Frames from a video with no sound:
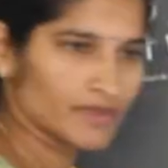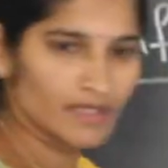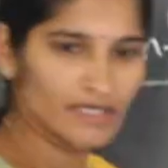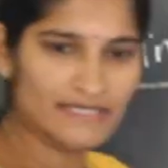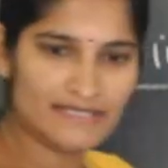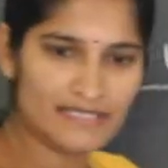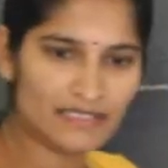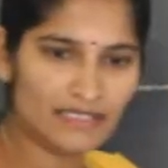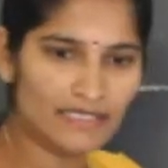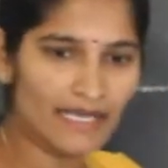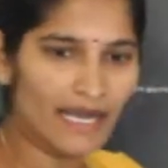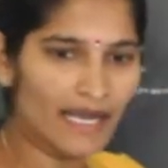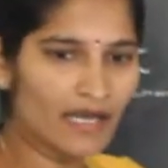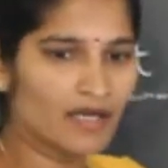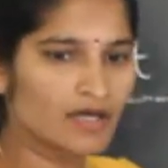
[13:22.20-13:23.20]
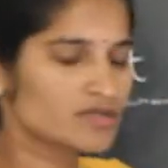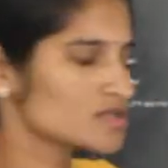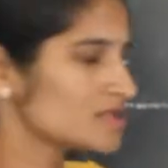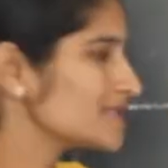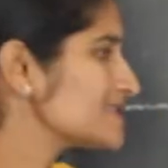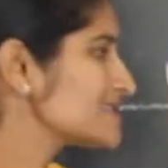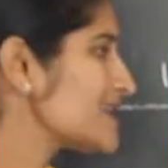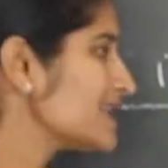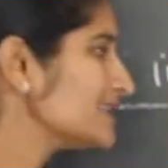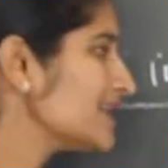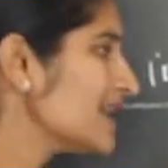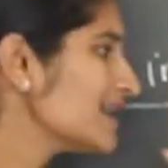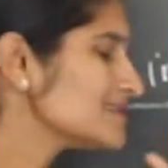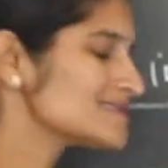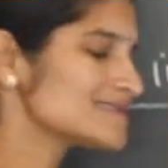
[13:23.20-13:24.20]
Is it clear? So these are
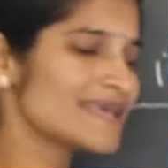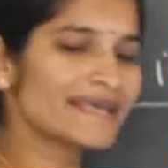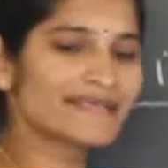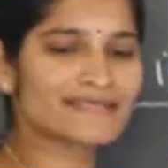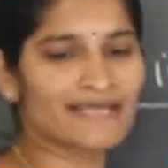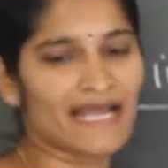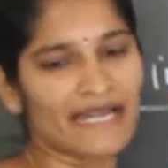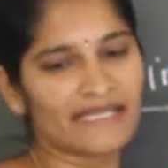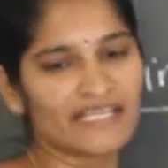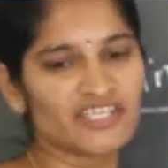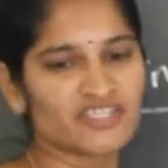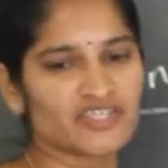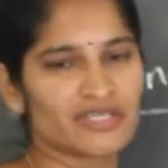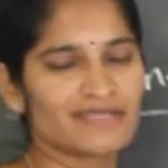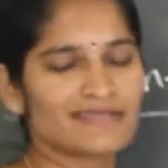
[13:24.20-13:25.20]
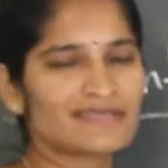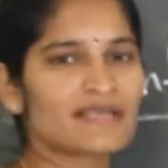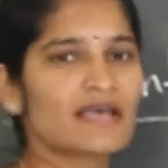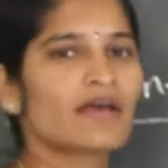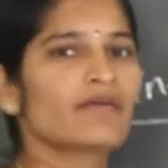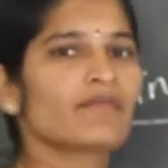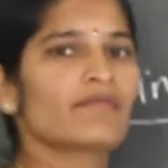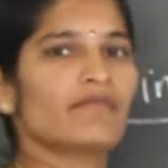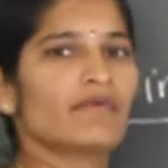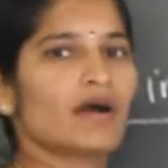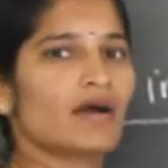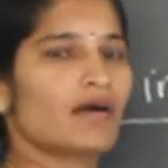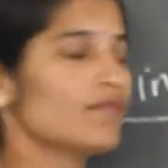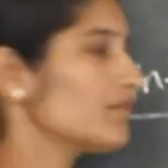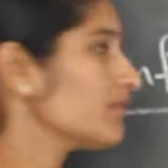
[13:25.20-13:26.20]
the 6 conditions
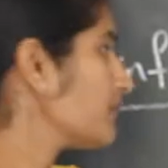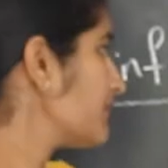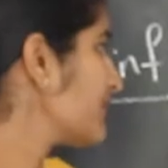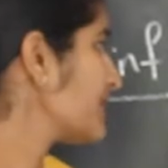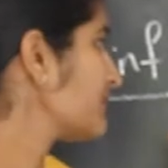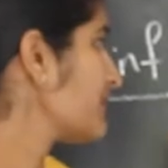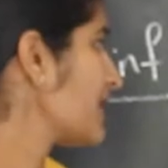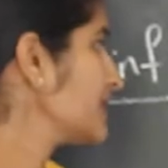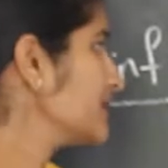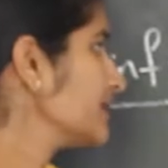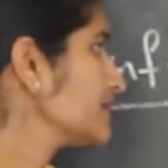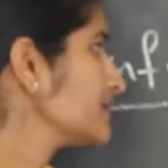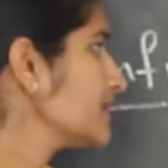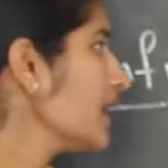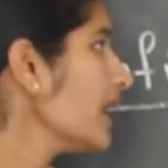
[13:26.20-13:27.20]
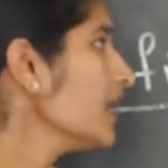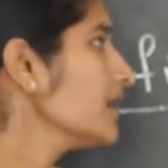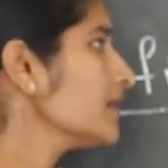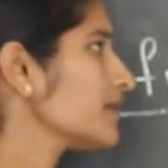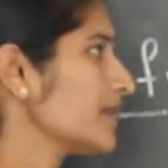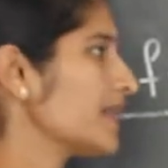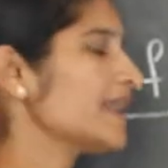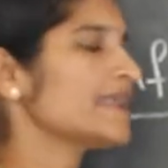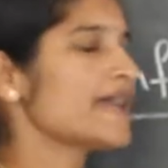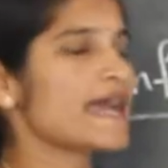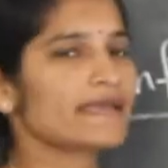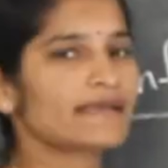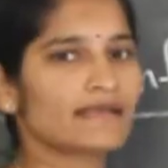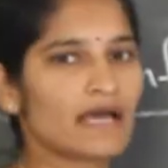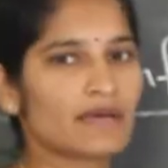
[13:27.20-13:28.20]
for finding the ray
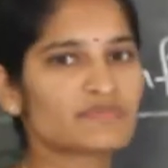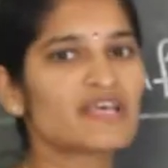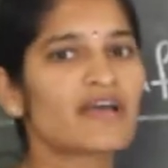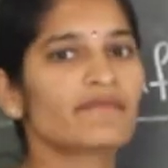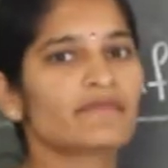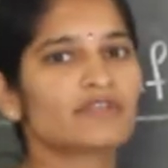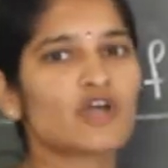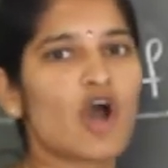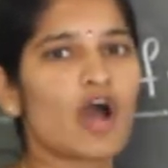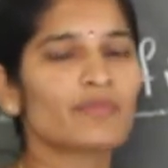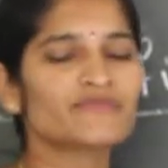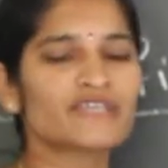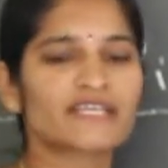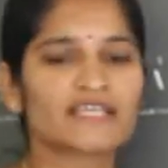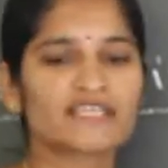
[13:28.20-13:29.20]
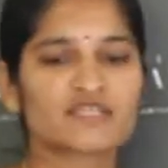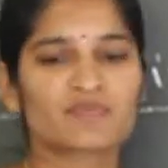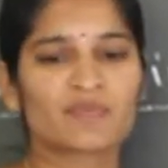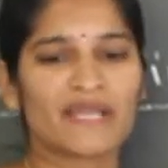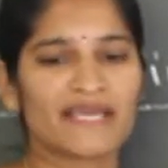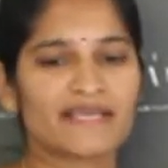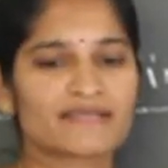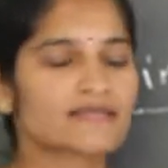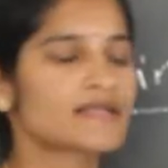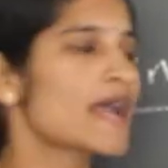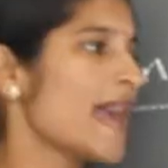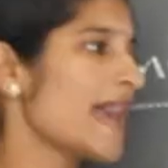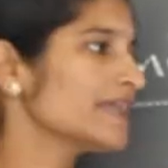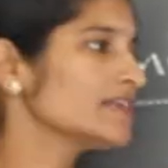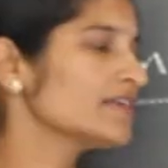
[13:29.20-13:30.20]
diagram when the object is
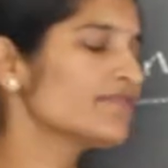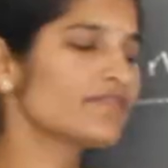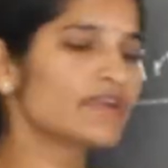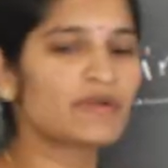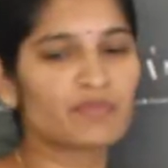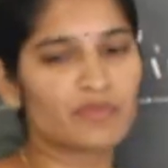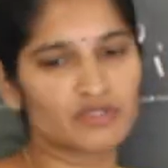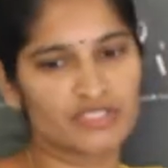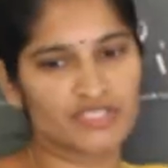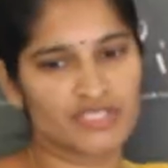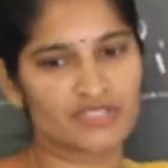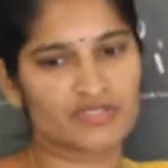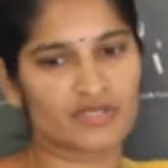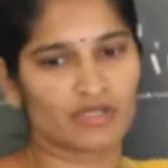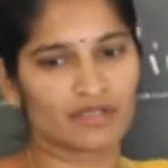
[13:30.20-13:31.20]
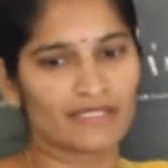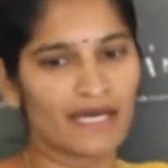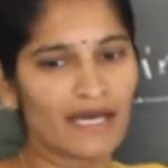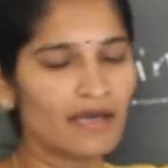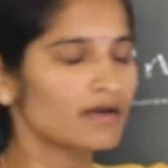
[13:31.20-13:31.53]
placed at different positions on the